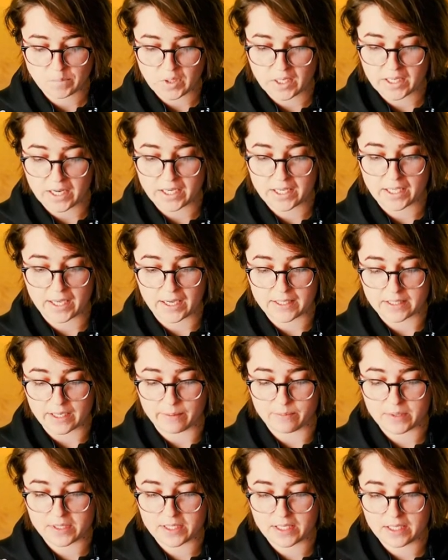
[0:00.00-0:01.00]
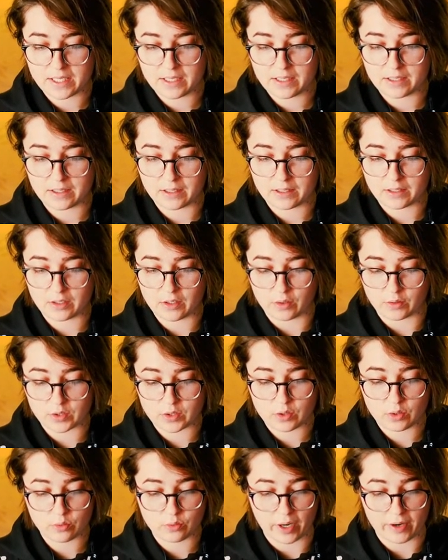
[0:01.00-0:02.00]
in any case, I'm seeing, you know,
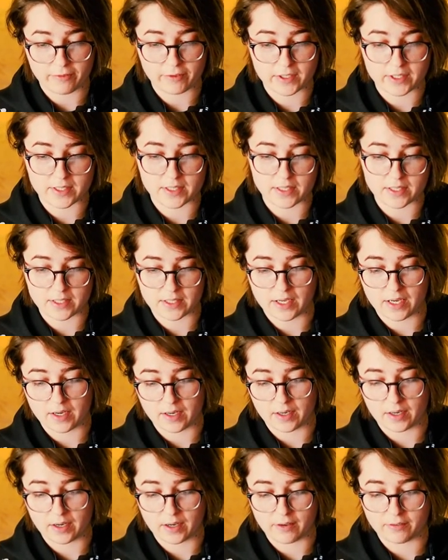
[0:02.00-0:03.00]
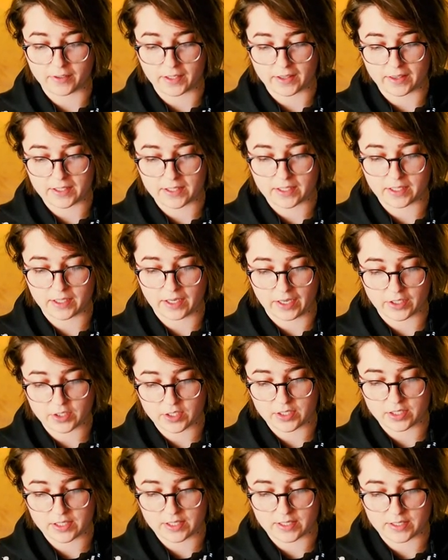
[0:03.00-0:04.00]
two references here of like this
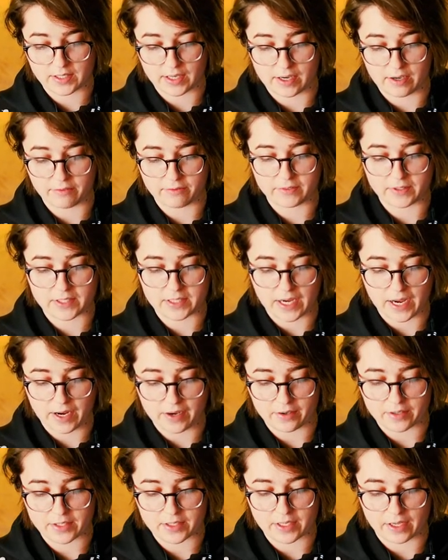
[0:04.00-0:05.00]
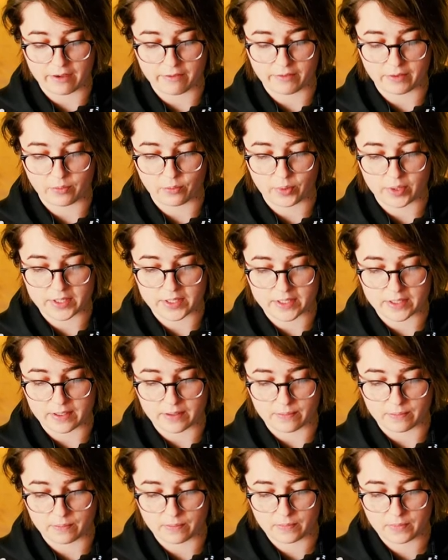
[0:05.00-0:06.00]
connection to self, this higher self and
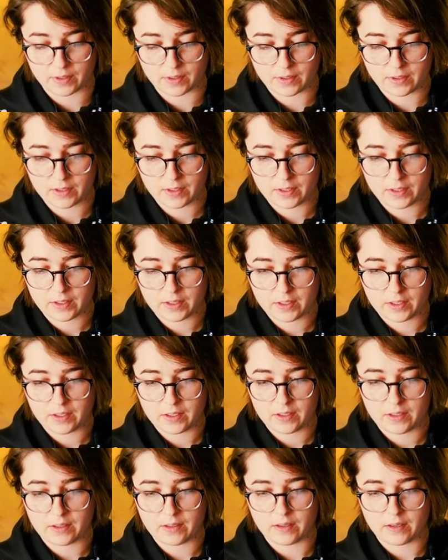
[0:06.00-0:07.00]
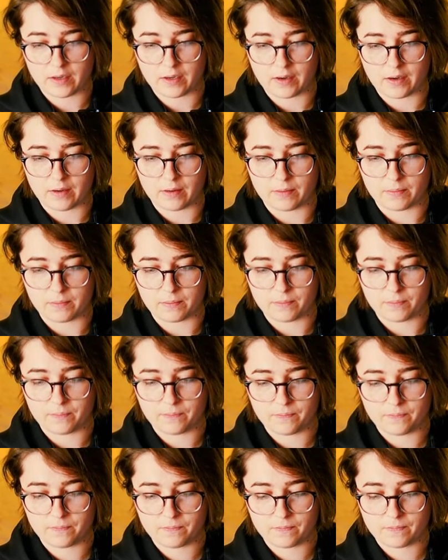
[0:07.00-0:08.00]
wisdom.
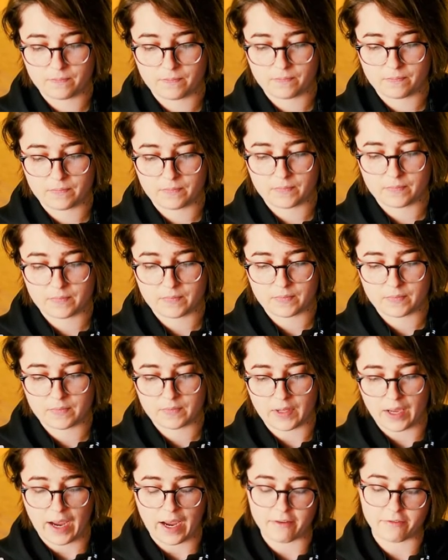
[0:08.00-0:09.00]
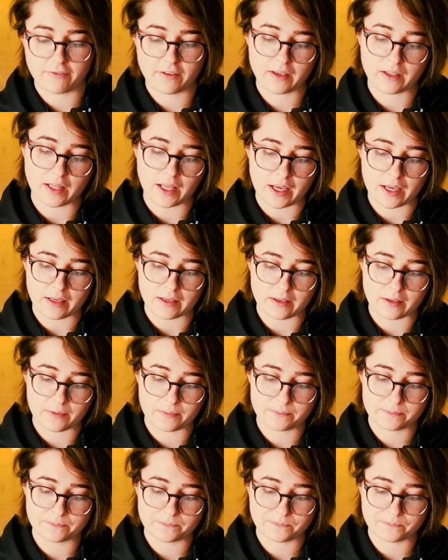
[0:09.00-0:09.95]
Um, I feel like